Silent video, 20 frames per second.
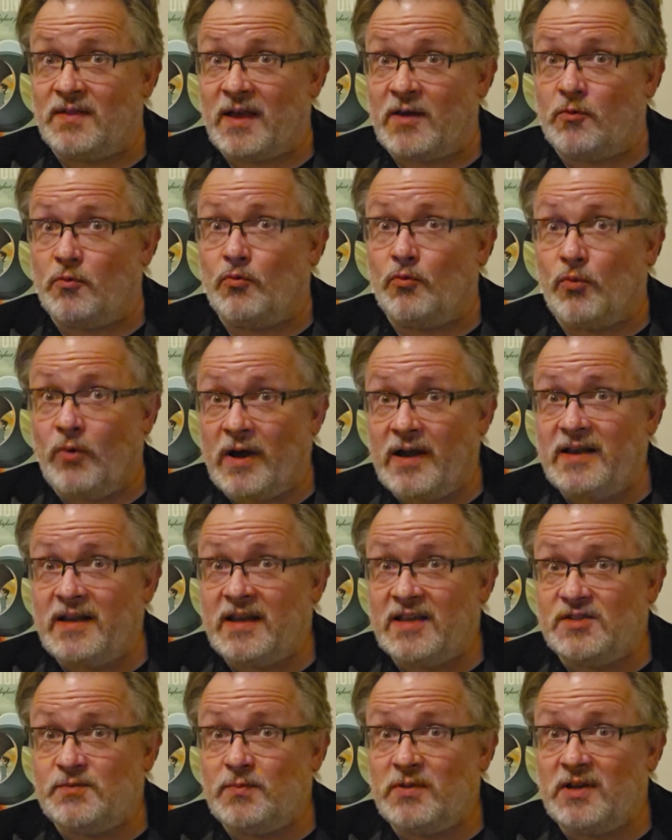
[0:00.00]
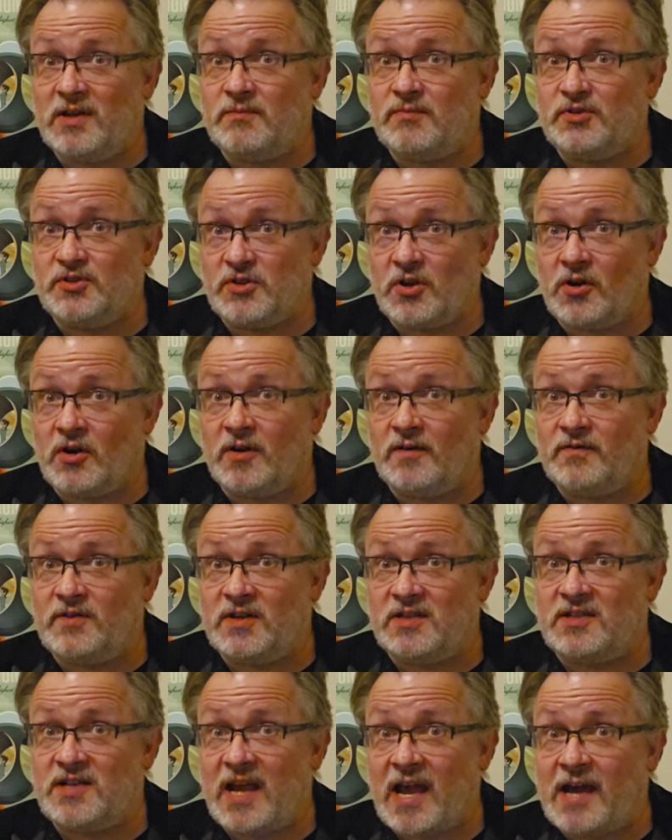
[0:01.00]
that what has been observed
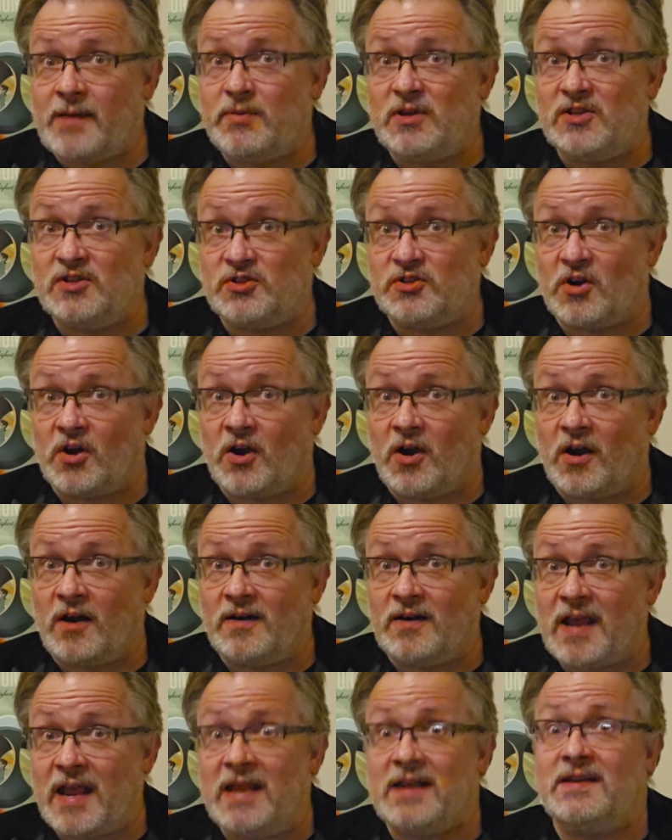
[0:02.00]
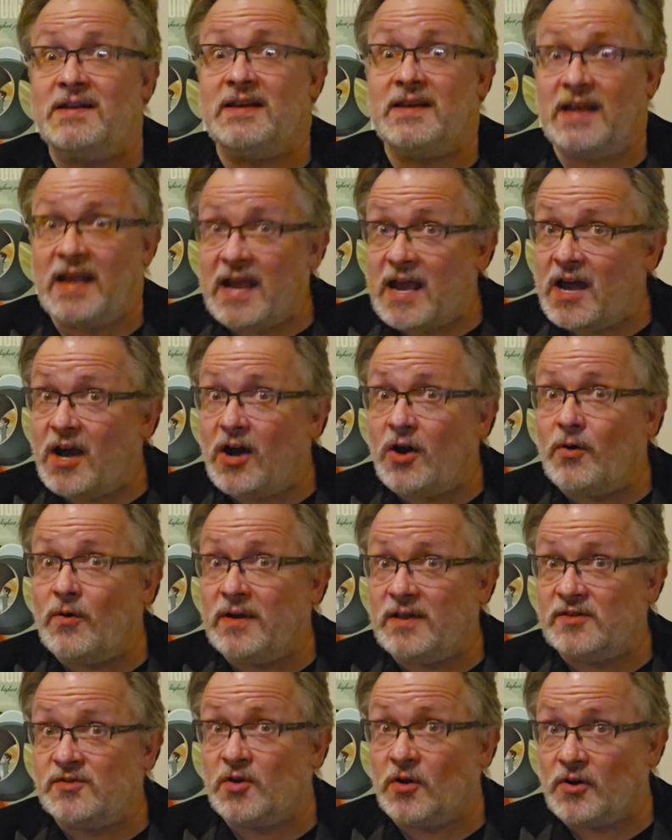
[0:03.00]
at Tabby Star and now
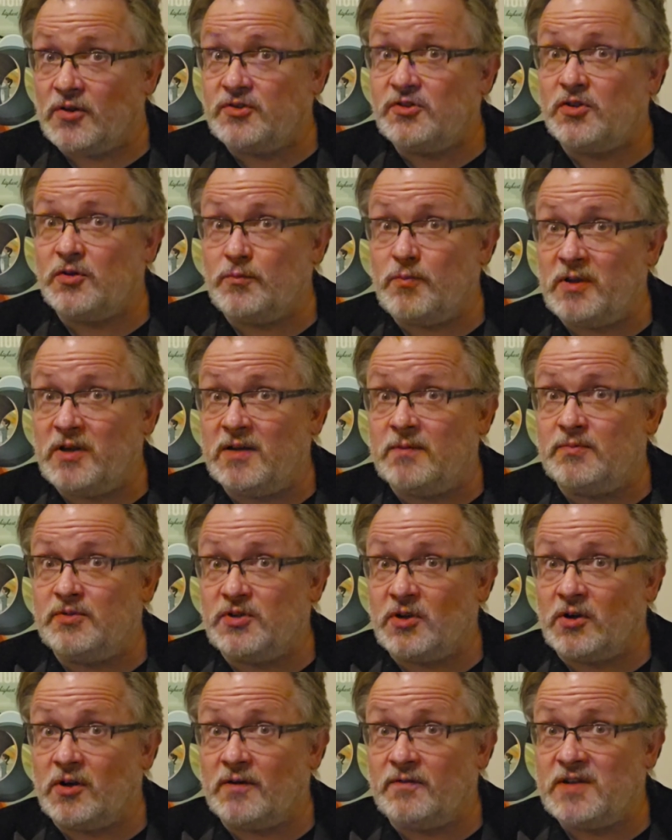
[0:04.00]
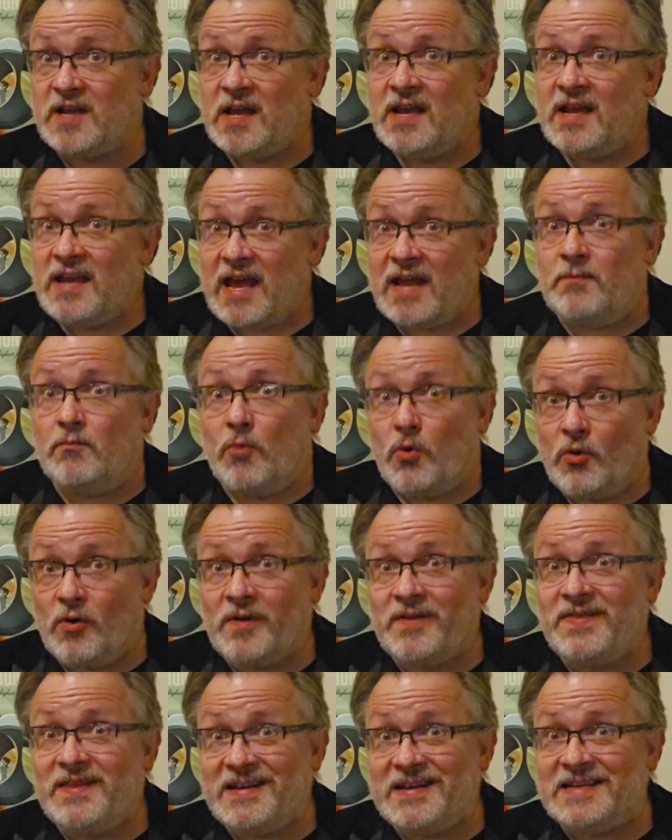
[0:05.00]
has also been observed at
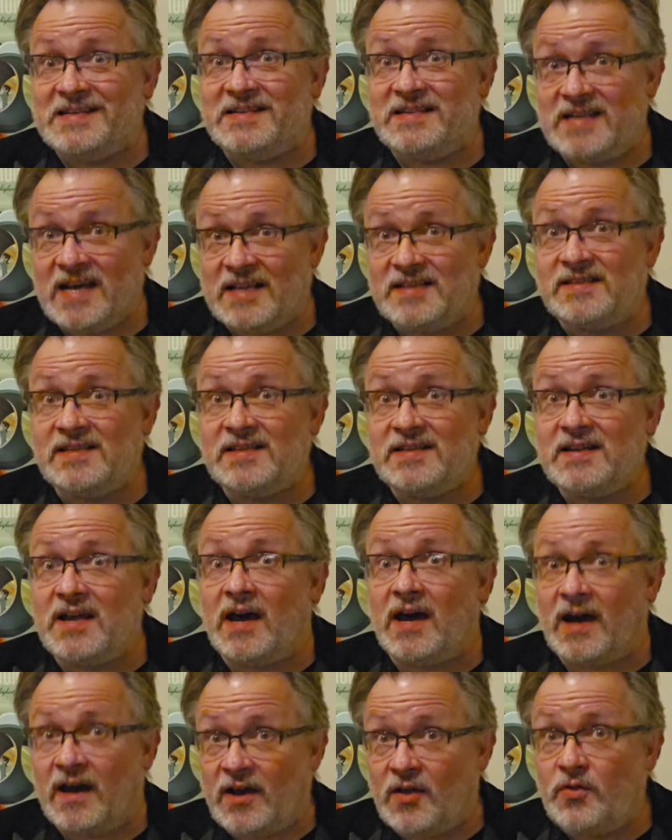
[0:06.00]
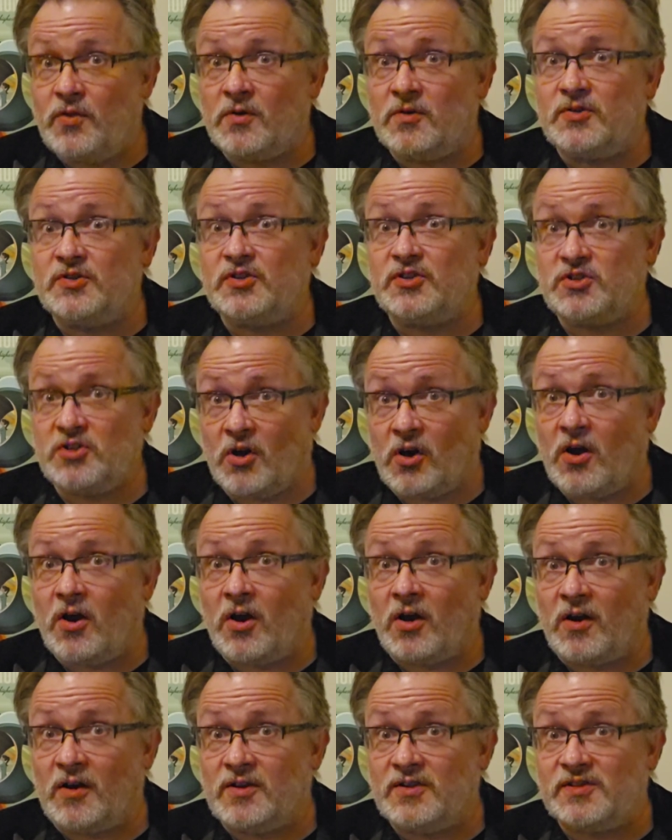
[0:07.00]
more than a dozen other
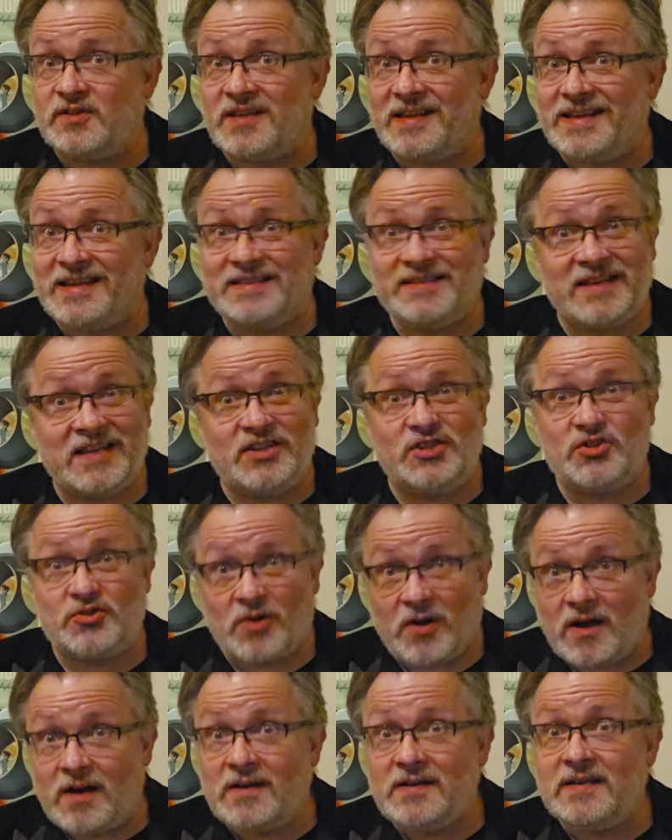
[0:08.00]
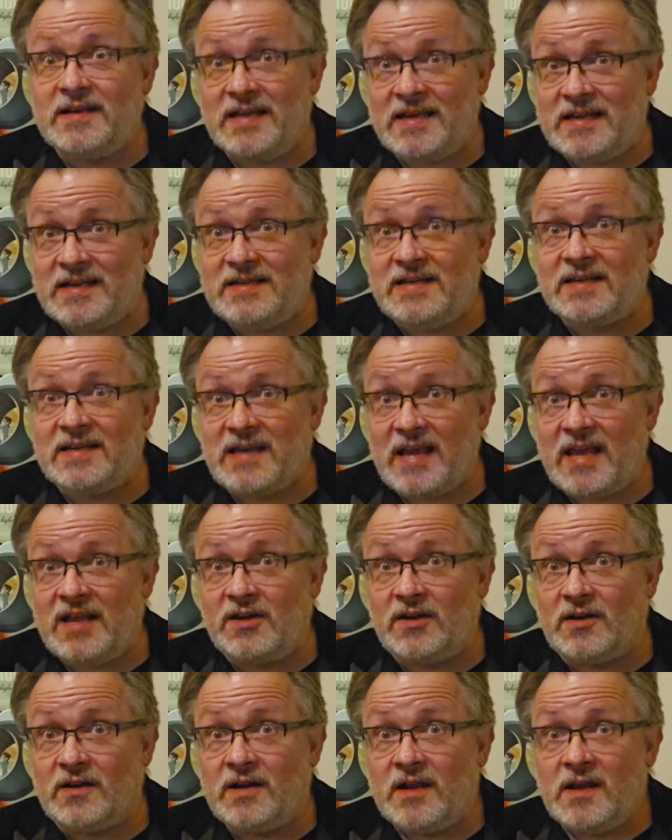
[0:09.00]
stars is a strong
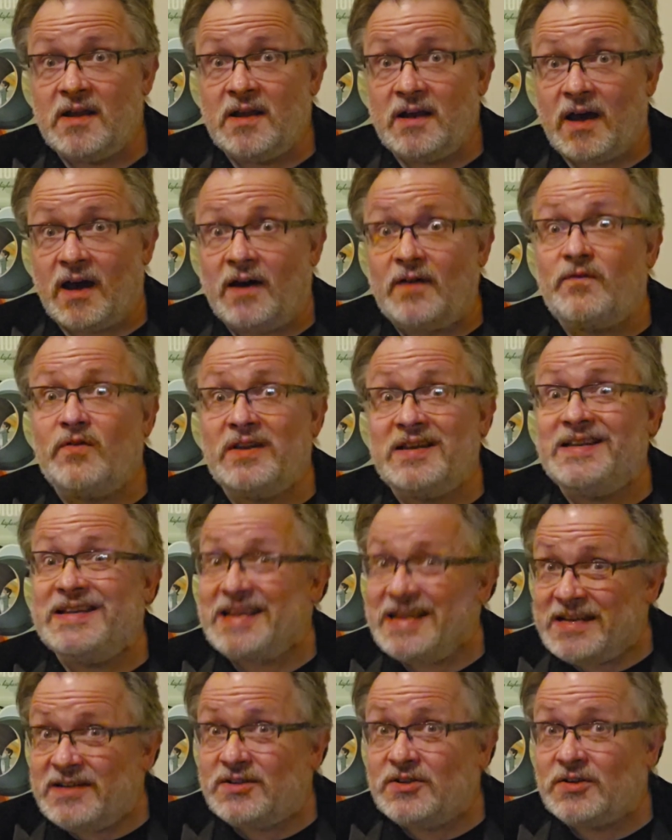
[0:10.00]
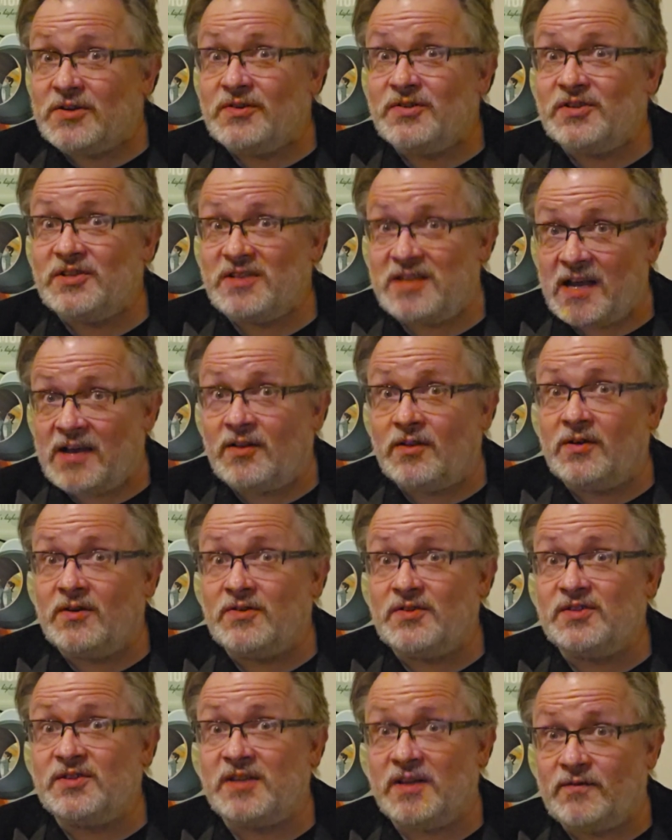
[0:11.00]
indicator of an
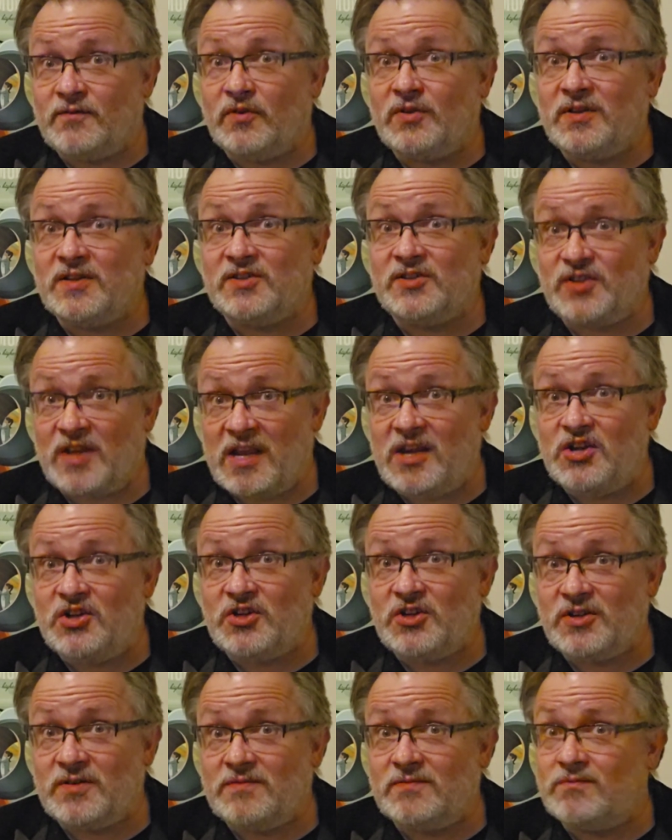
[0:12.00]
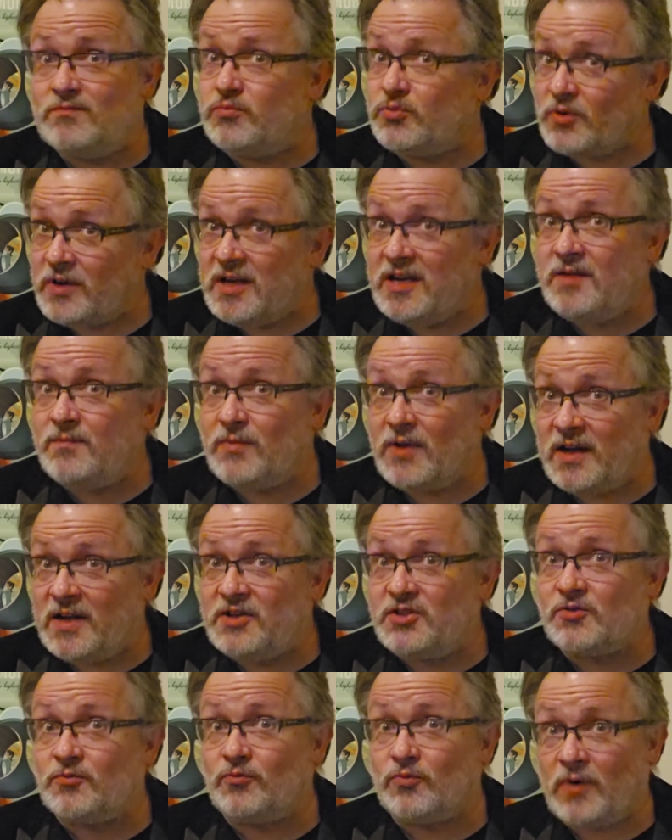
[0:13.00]
interstellar civilization pretty
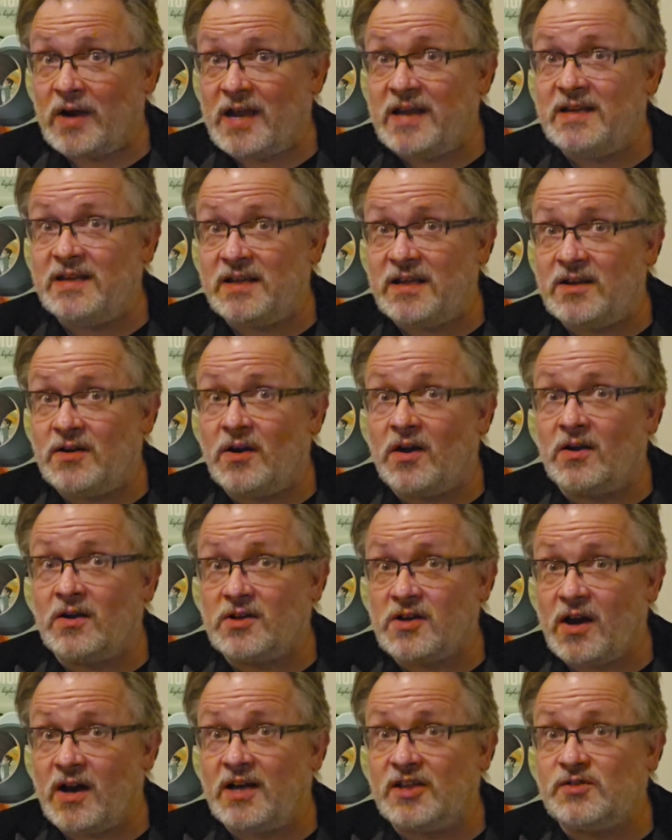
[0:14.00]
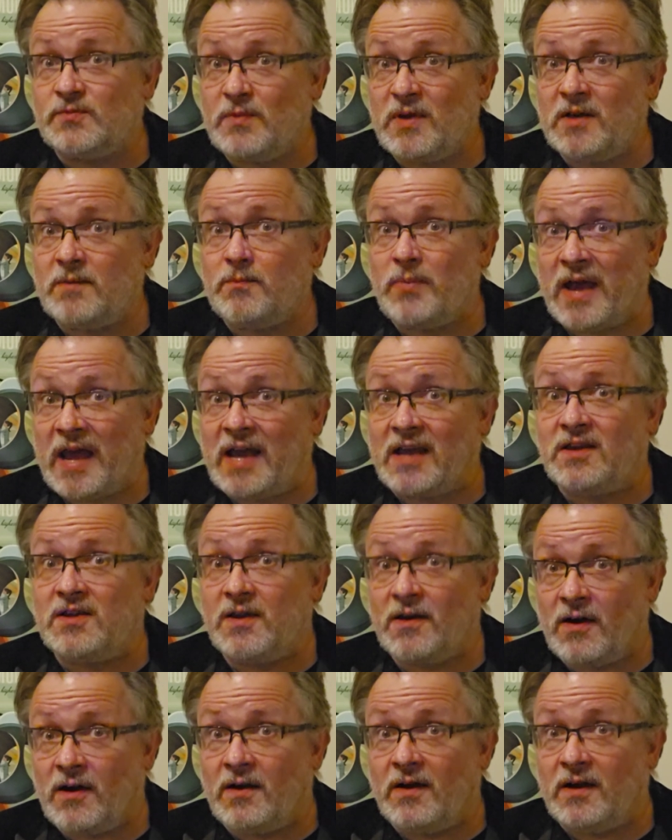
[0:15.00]
much right in our cosmic
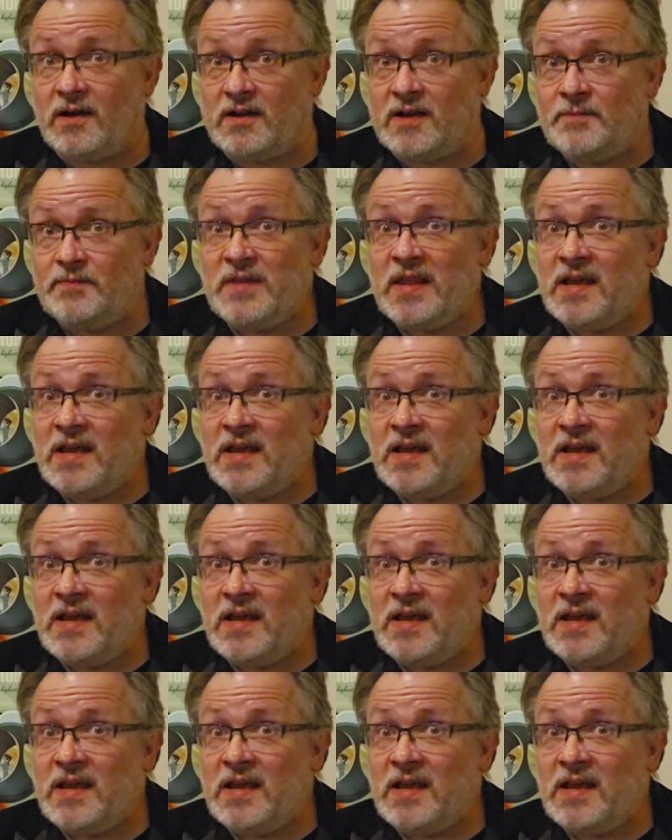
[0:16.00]
backyard.